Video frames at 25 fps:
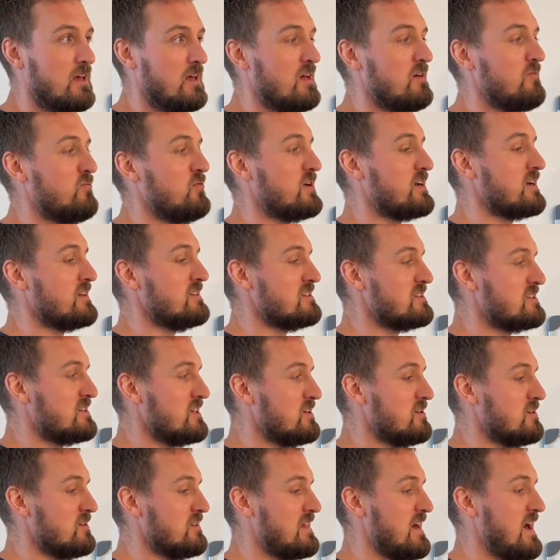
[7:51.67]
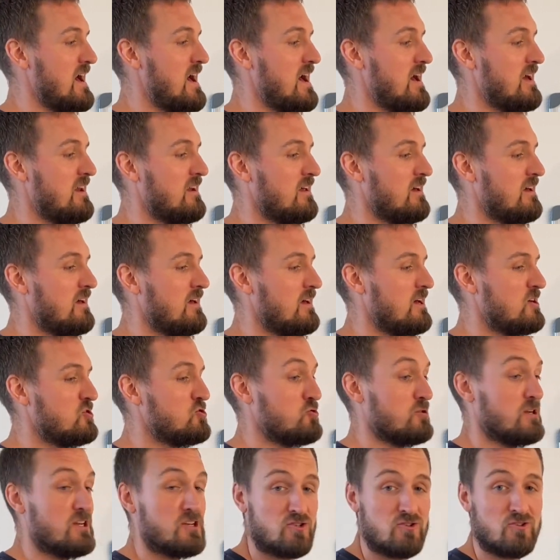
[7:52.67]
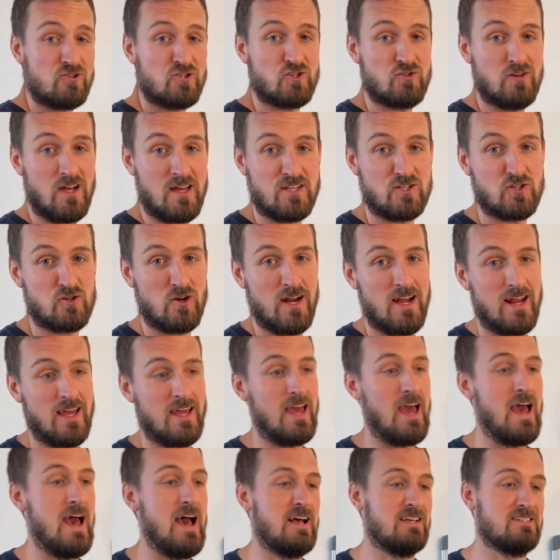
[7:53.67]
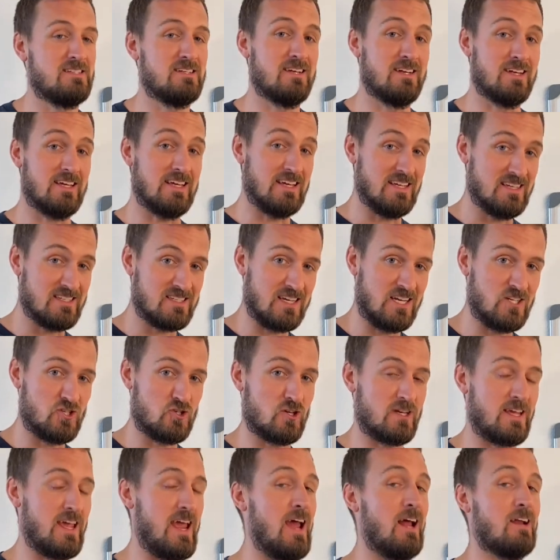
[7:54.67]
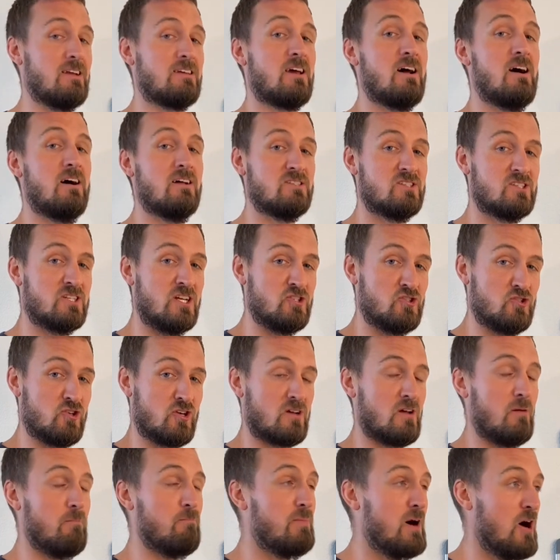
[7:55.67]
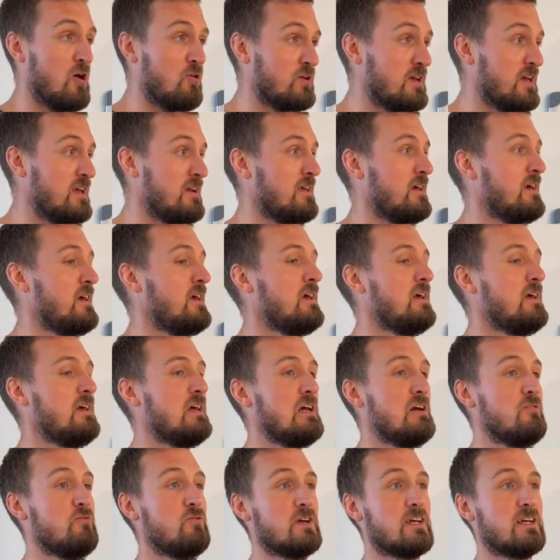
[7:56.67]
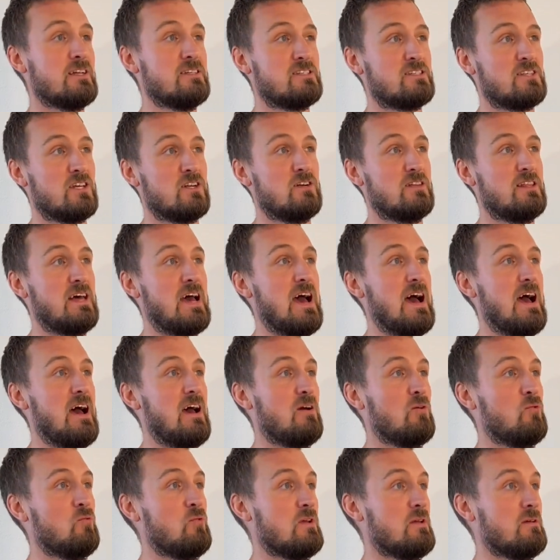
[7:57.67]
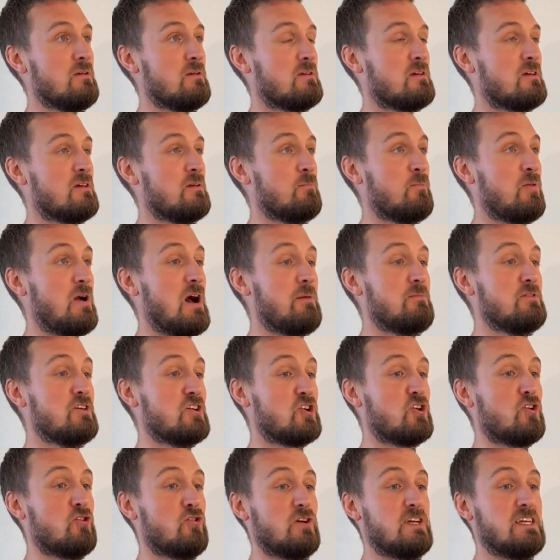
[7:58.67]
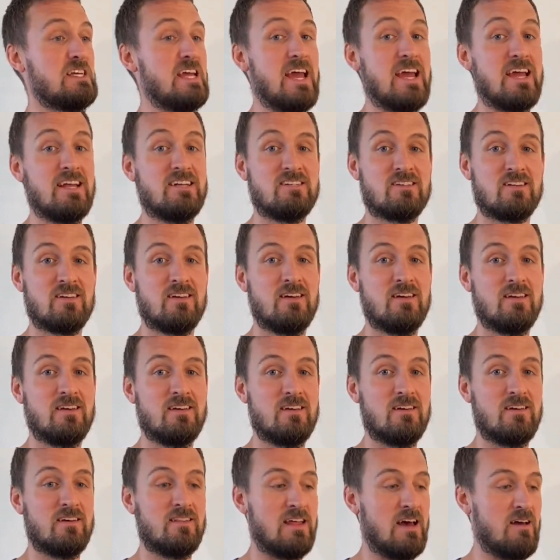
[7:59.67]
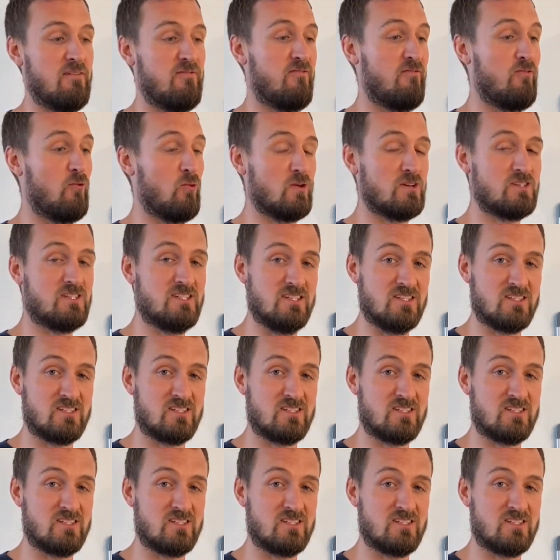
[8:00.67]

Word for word: if we consider that traditional strength training has an eccentric and concentric component, if we consider that we can probably create that forced